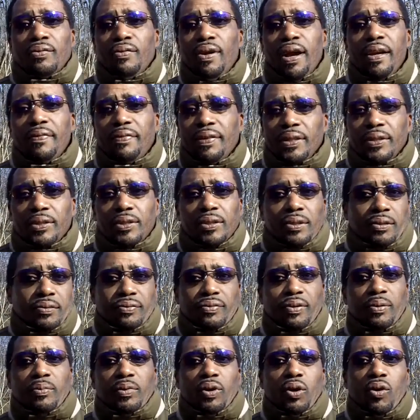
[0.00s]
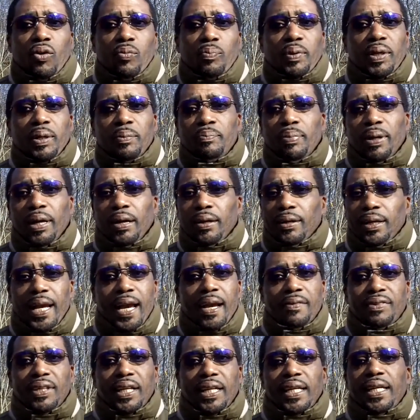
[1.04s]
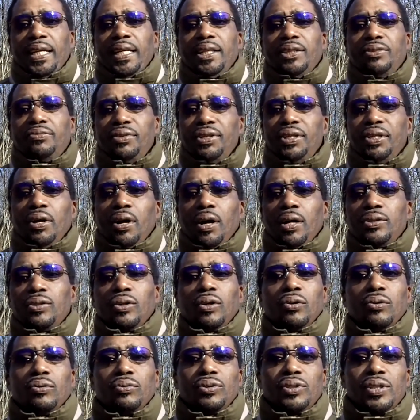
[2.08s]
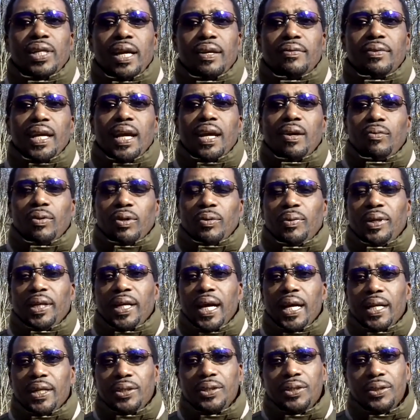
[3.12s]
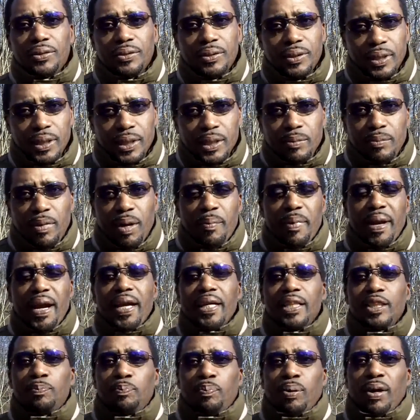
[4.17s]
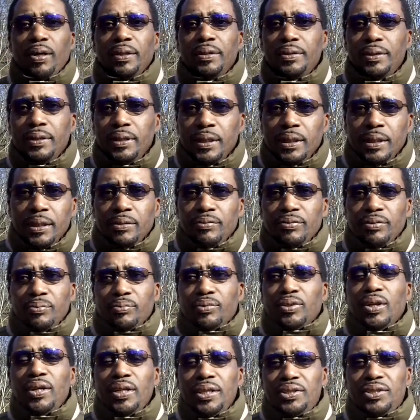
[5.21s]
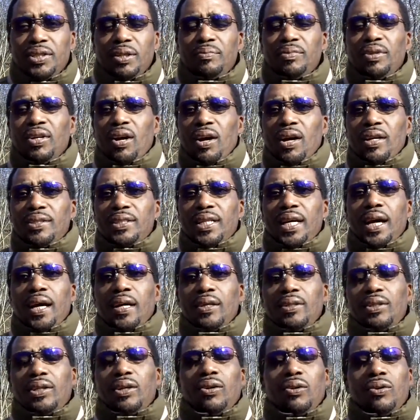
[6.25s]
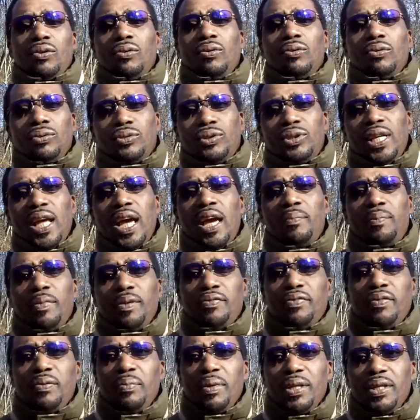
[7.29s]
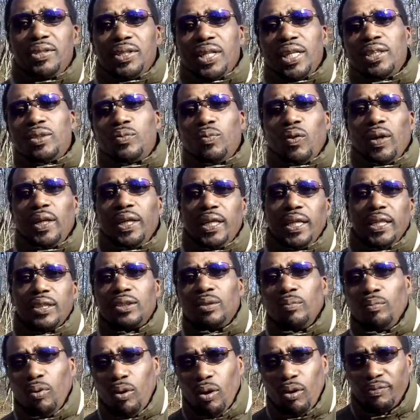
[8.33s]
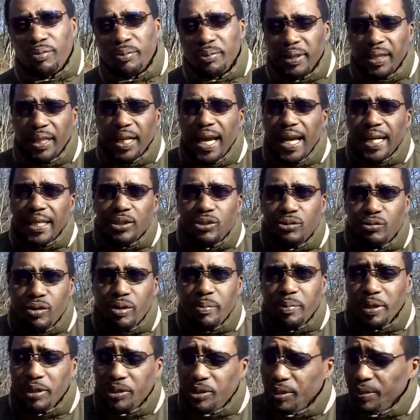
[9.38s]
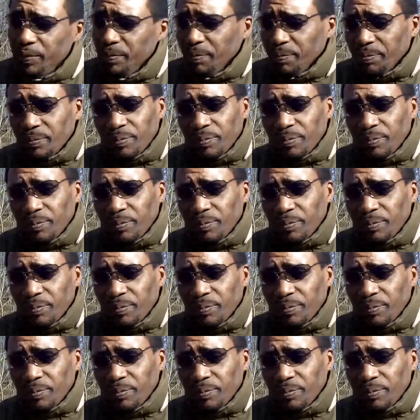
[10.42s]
the Ravens from the opening bell. After the 83 yards, oh, snap, now what do we got to do? My man is punting from 30-something yards out. Yo, snap, if you miss, guess what? He gets the ball from the line of scrimmage